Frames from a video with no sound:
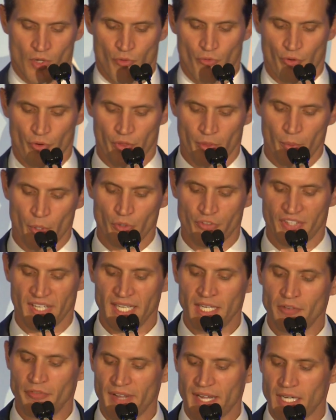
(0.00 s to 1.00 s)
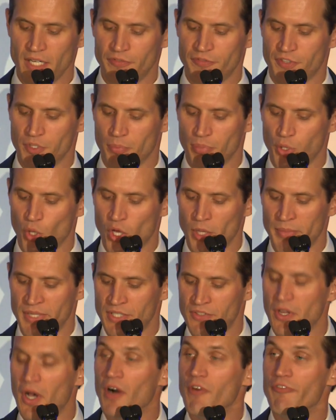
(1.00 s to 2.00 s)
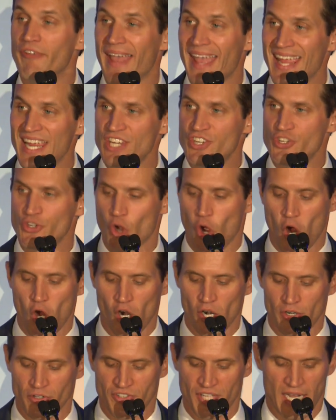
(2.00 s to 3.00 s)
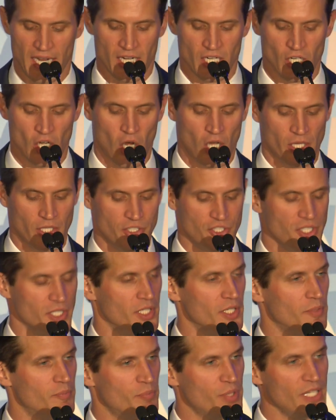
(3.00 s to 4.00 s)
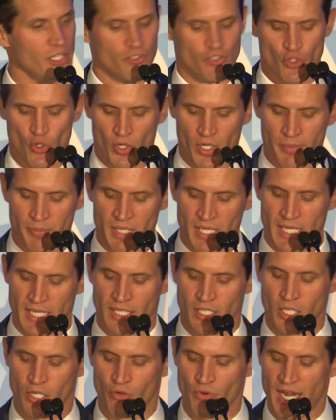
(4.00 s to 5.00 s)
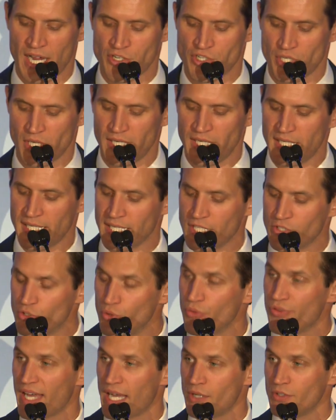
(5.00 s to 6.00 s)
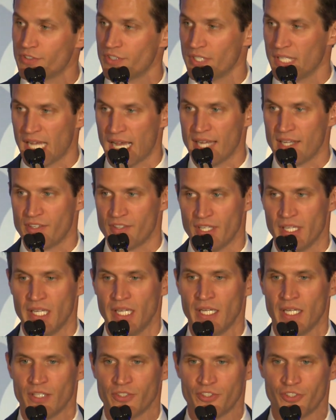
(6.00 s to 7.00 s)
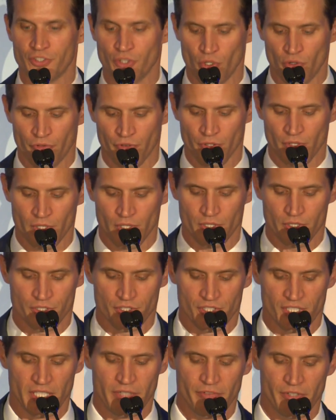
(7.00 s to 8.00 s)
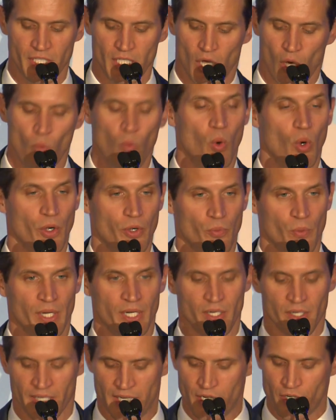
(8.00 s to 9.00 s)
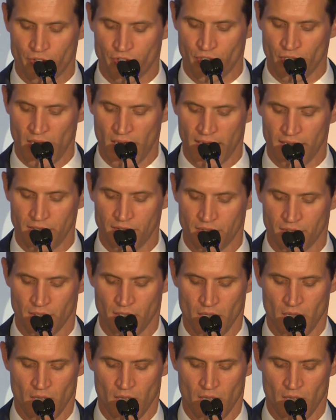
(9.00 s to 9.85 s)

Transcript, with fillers: for the most innovative deployment of HR technology, please join me in congratulating a 2019 Silver Stevie Award winner here tonight,